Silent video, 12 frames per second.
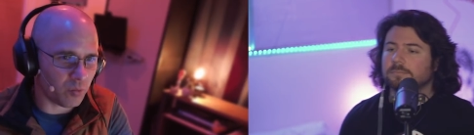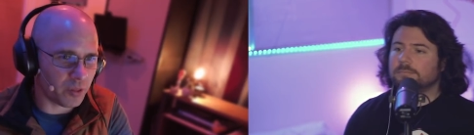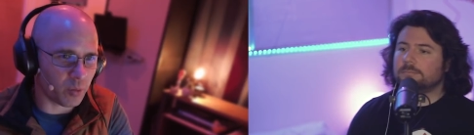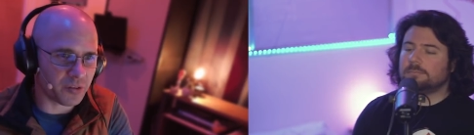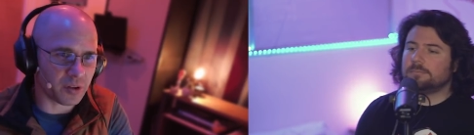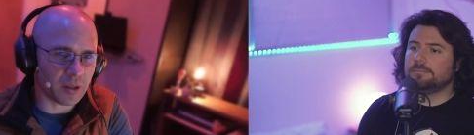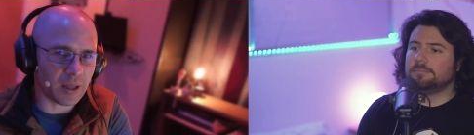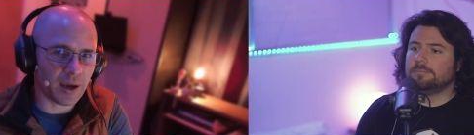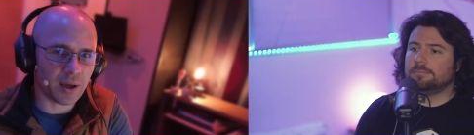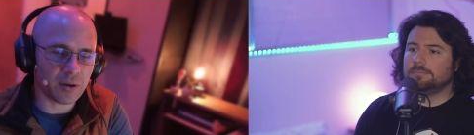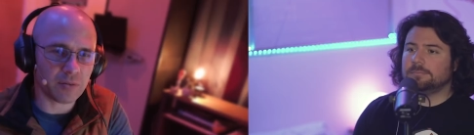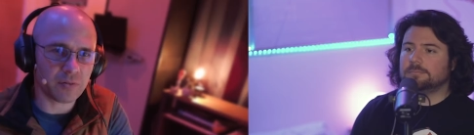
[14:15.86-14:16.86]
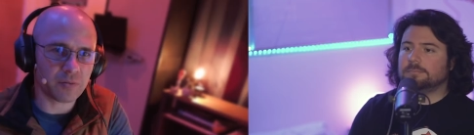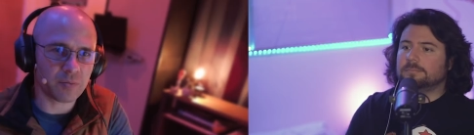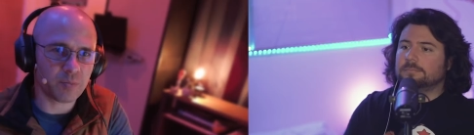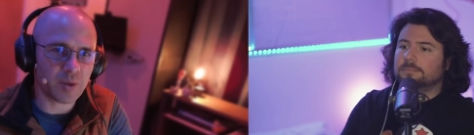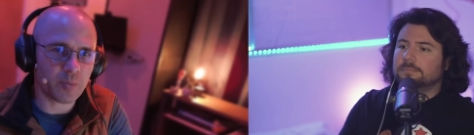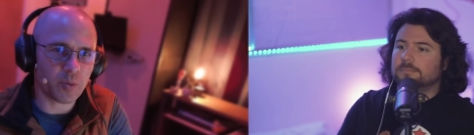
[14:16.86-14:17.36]
Speaker 1: there was a lot of
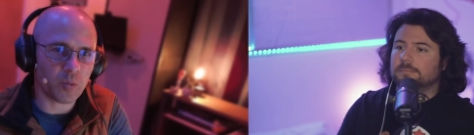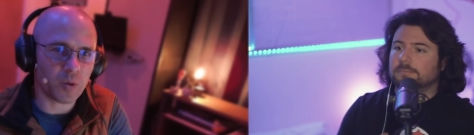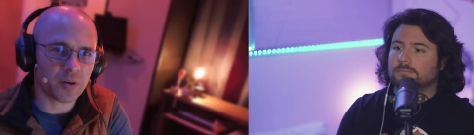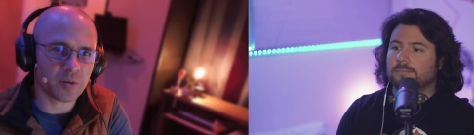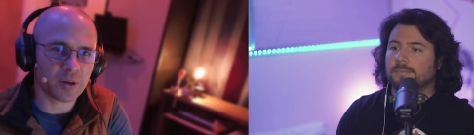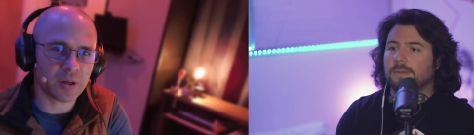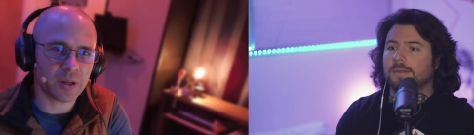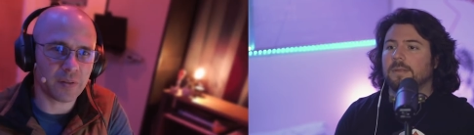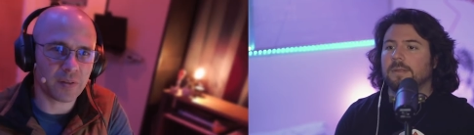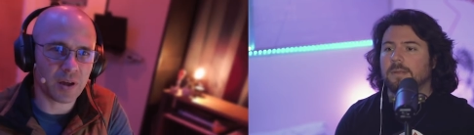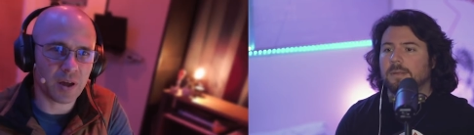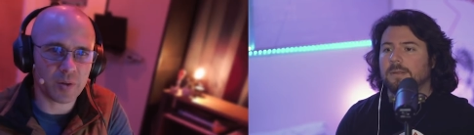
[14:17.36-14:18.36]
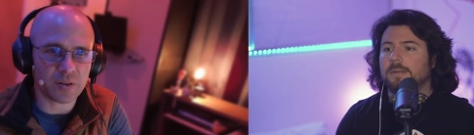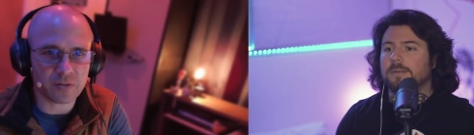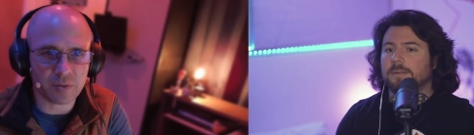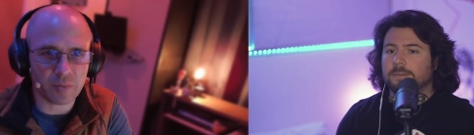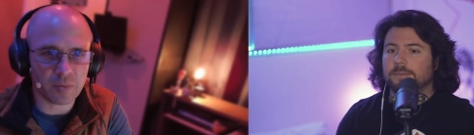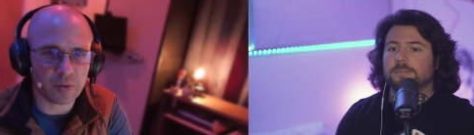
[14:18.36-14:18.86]
people wondering in the
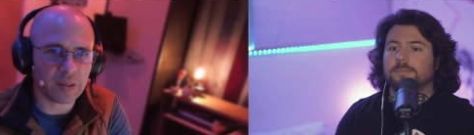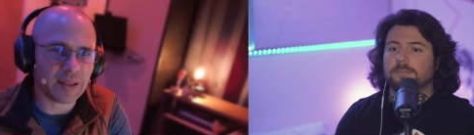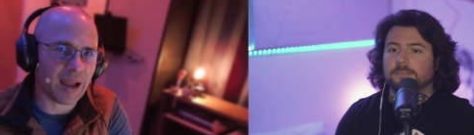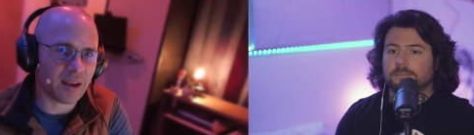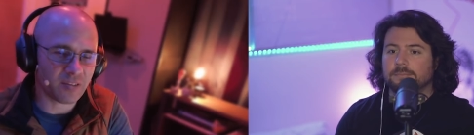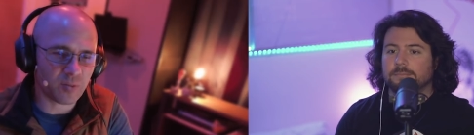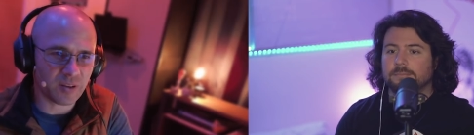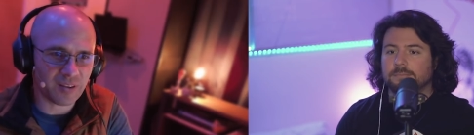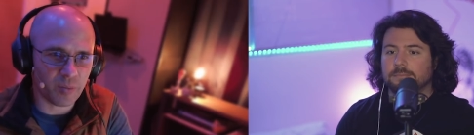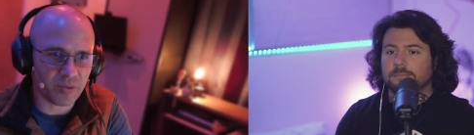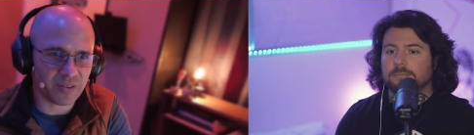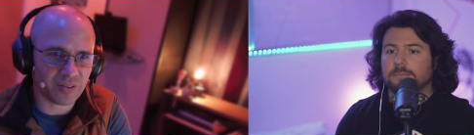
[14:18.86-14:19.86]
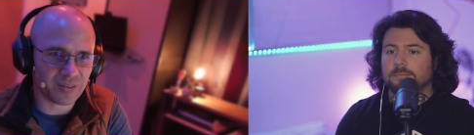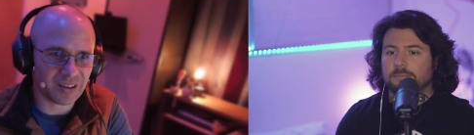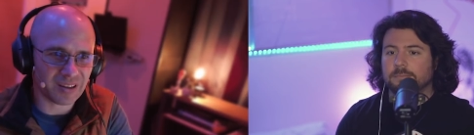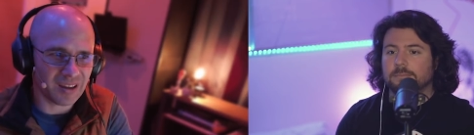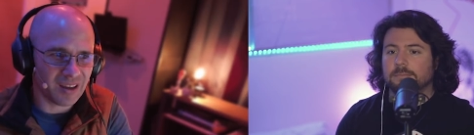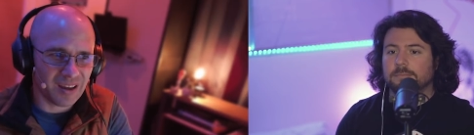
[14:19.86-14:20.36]
comments from last week's episode. It's
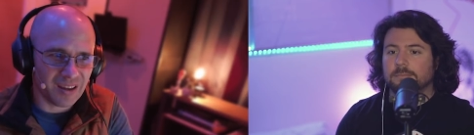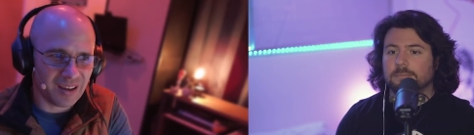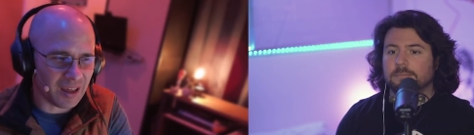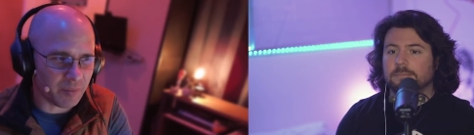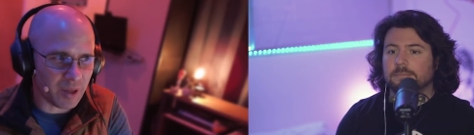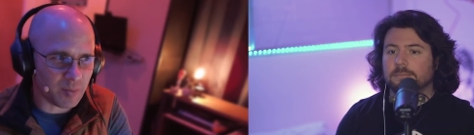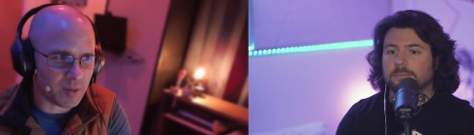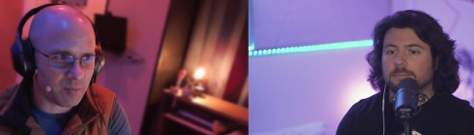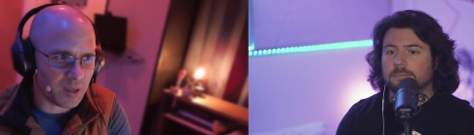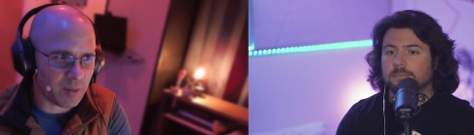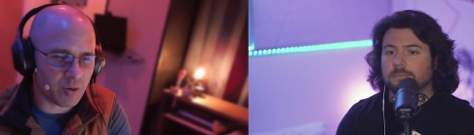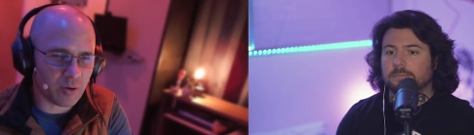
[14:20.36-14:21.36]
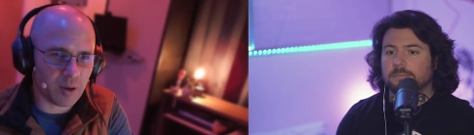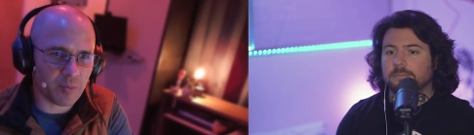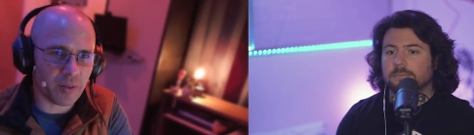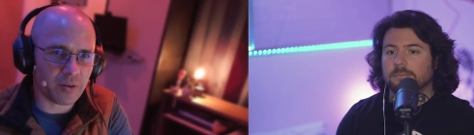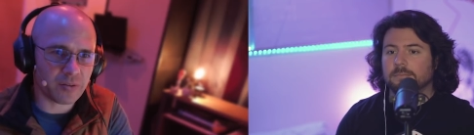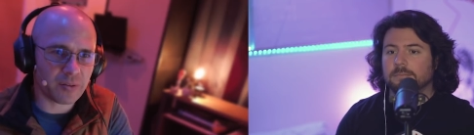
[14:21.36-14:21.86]
like, yeah, maybe maybe
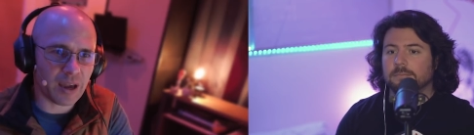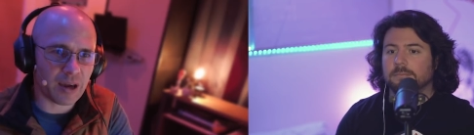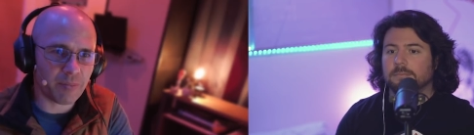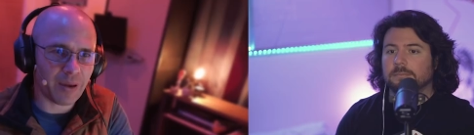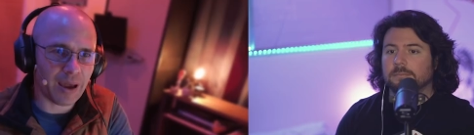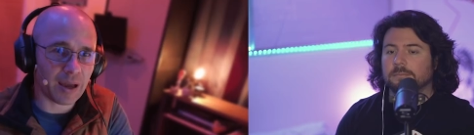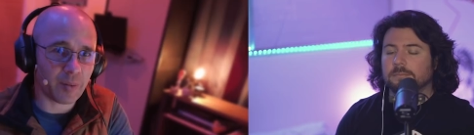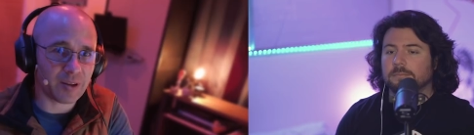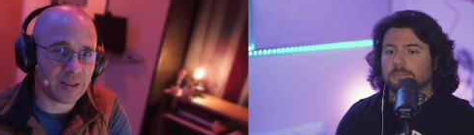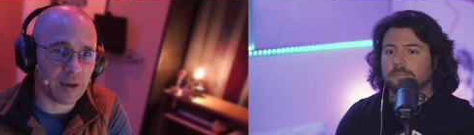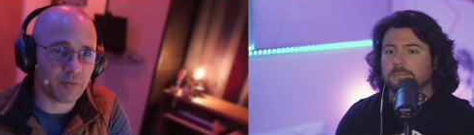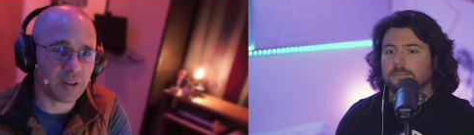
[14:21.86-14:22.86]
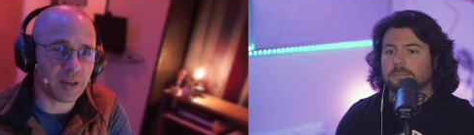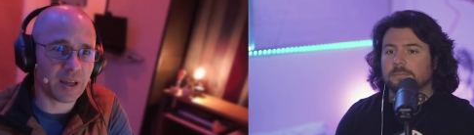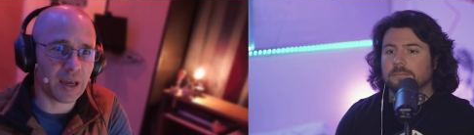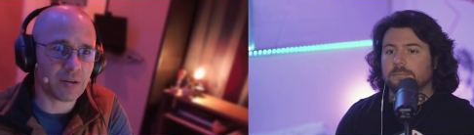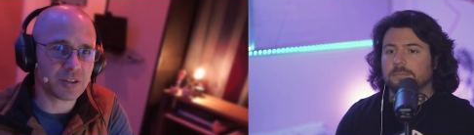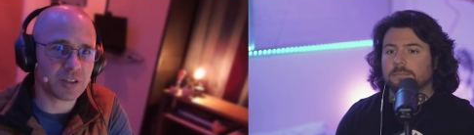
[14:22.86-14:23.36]
grandmother's not bad. I mean, definitely in
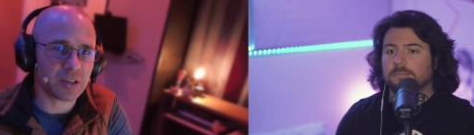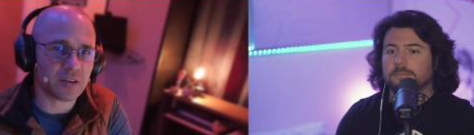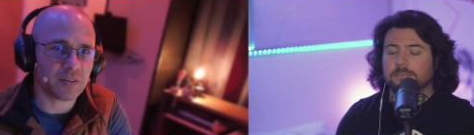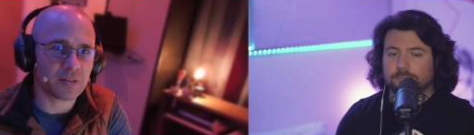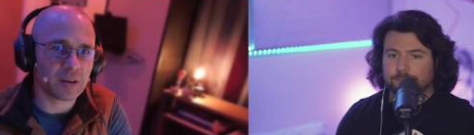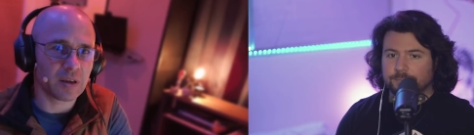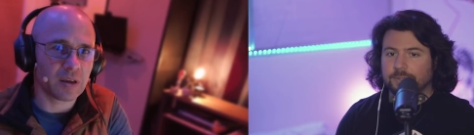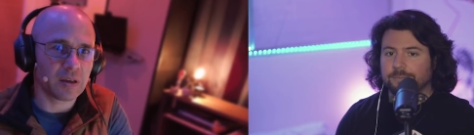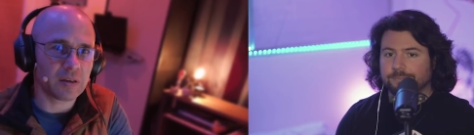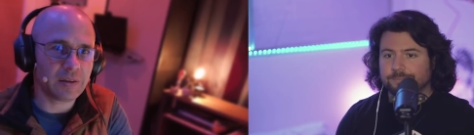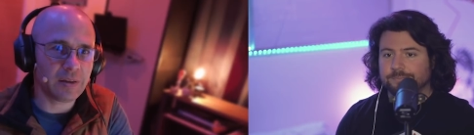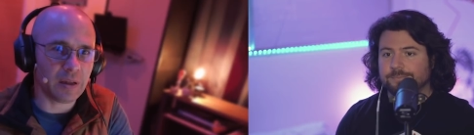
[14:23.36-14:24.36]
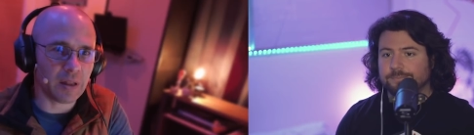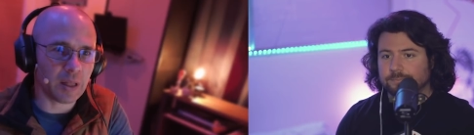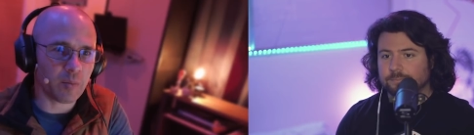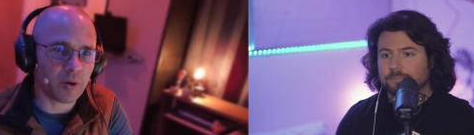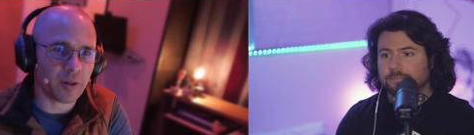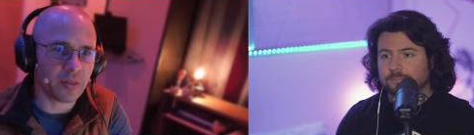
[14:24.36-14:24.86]
how she's yeah.
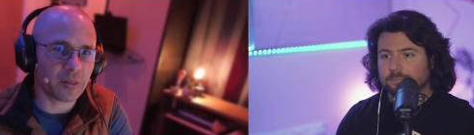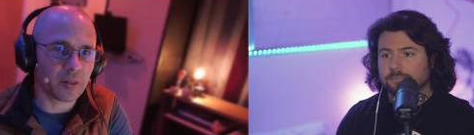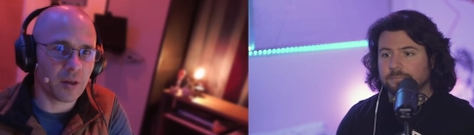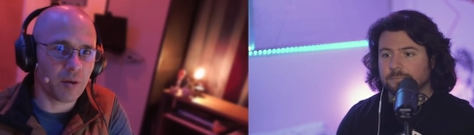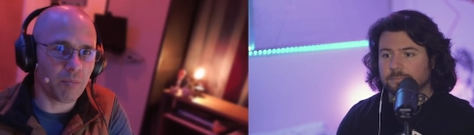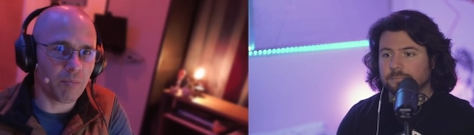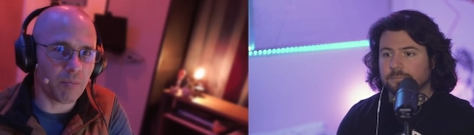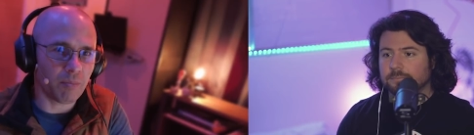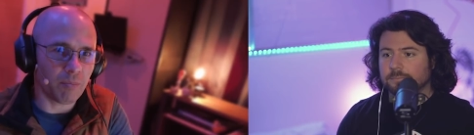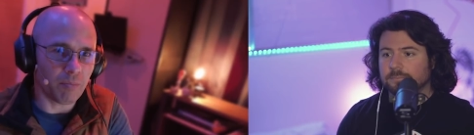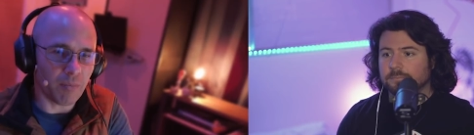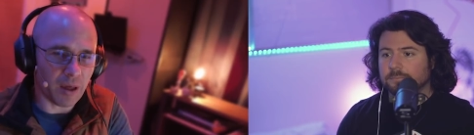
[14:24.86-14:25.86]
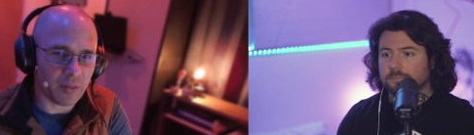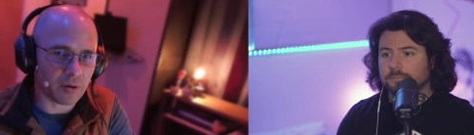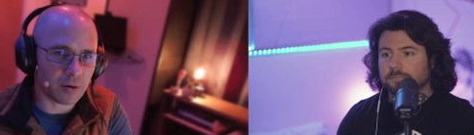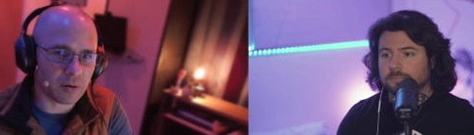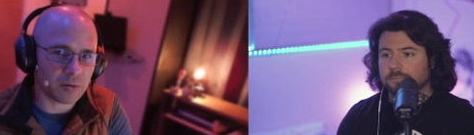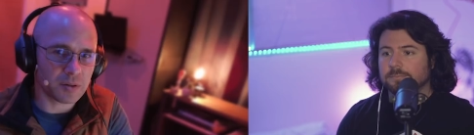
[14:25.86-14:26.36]
dealing with
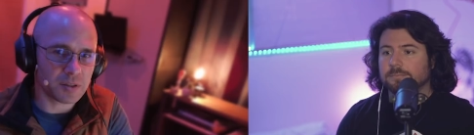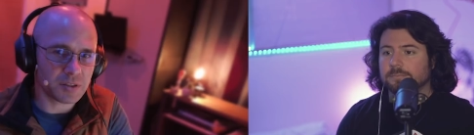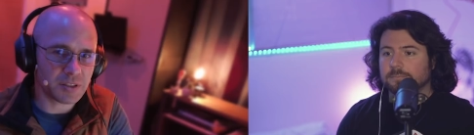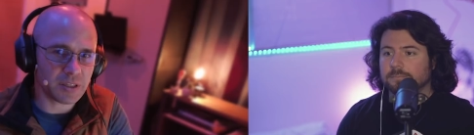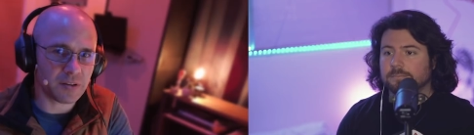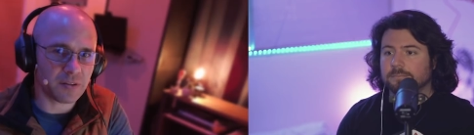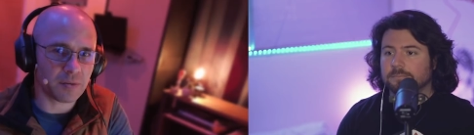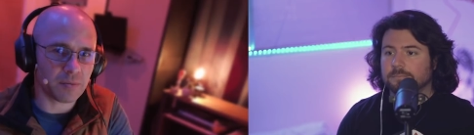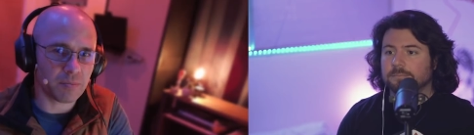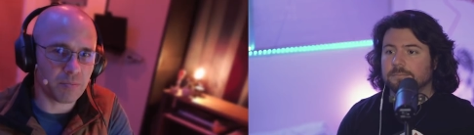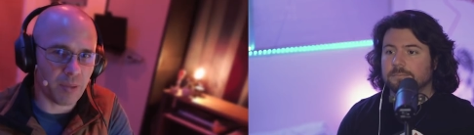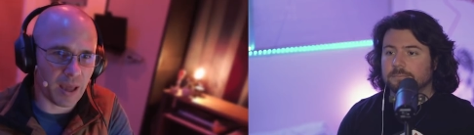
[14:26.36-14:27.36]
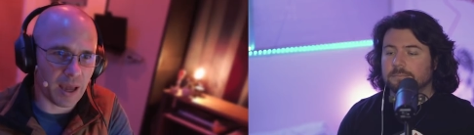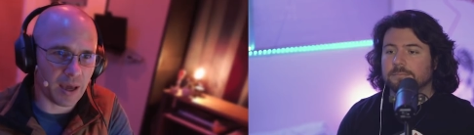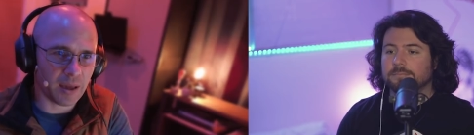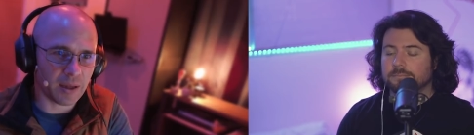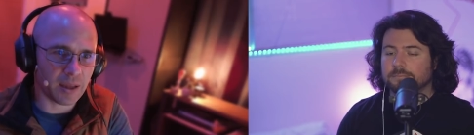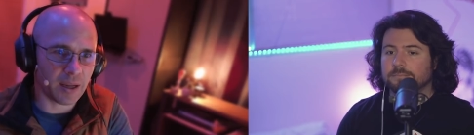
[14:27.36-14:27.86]
mother, she's
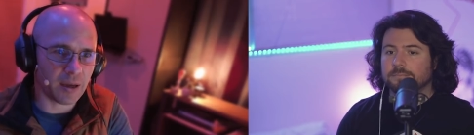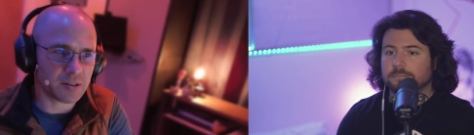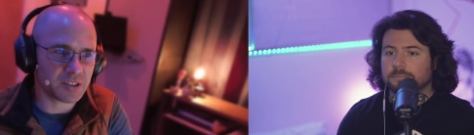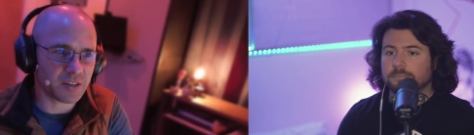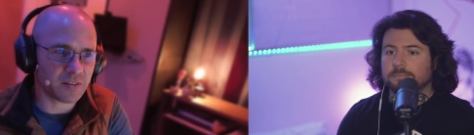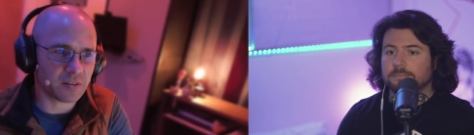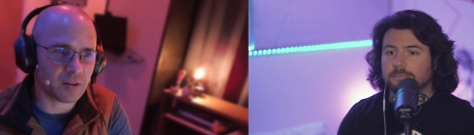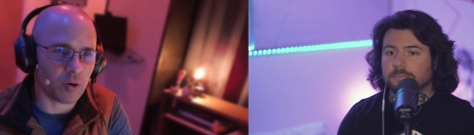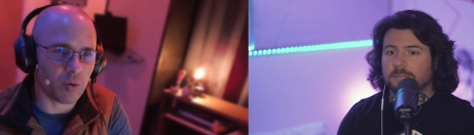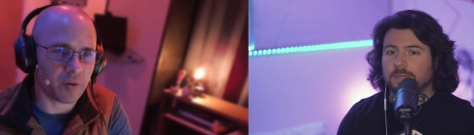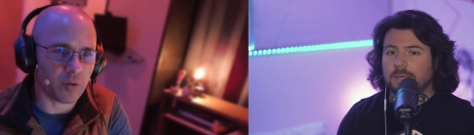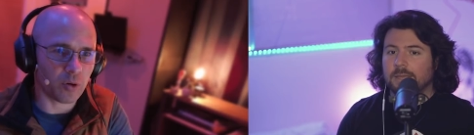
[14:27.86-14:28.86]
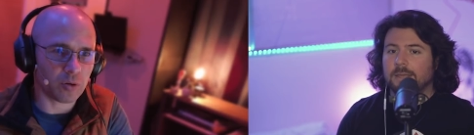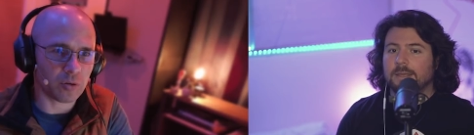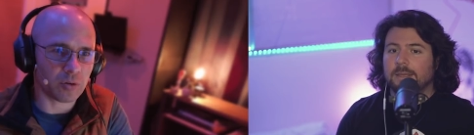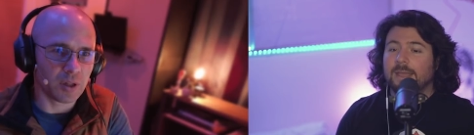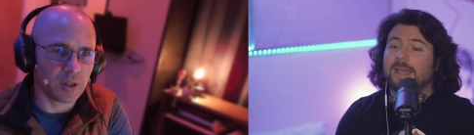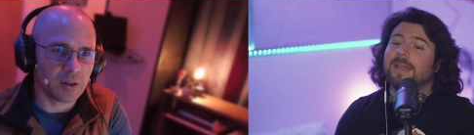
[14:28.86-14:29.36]
bad, and how she's going the
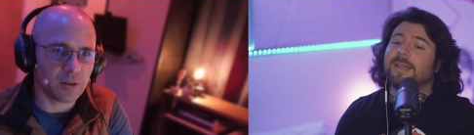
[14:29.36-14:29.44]
whole